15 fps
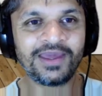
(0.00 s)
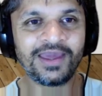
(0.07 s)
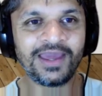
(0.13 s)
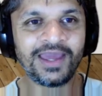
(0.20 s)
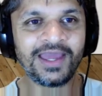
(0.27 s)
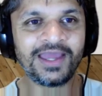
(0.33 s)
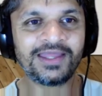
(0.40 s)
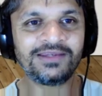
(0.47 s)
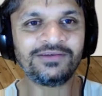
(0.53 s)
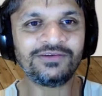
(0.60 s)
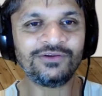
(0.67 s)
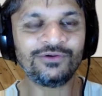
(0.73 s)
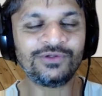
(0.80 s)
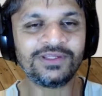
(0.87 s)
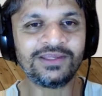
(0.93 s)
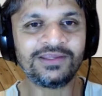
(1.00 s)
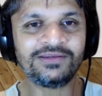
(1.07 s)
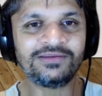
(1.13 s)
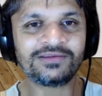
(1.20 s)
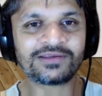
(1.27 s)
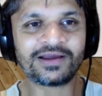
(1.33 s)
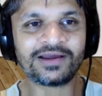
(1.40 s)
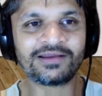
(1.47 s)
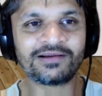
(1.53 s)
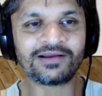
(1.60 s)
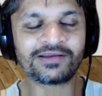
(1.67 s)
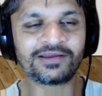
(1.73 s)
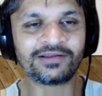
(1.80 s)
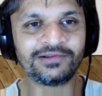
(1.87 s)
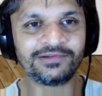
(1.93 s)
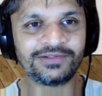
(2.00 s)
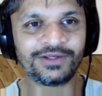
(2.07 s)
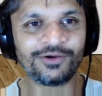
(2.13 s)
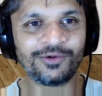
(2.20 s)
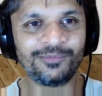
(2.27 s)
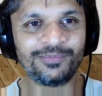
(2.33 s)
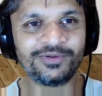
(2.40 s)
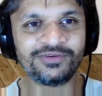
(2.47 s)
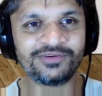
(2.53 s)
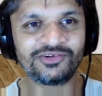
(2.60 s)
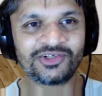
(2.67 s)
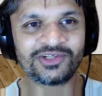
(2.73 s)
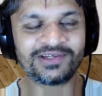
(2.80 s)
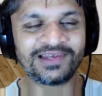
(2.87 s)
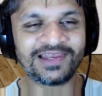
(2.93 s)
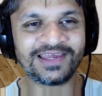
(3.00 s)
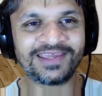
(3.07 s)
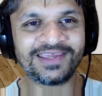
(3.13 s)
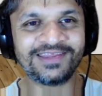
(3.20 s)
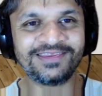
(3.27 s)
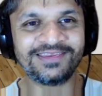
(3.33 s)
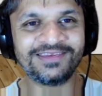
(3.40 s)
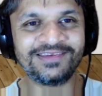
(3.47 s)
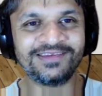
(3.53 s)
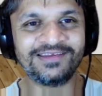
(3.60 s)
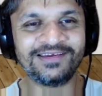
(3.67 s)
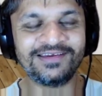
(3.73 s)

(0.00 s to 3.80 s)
And you did hierarchical decomposition like in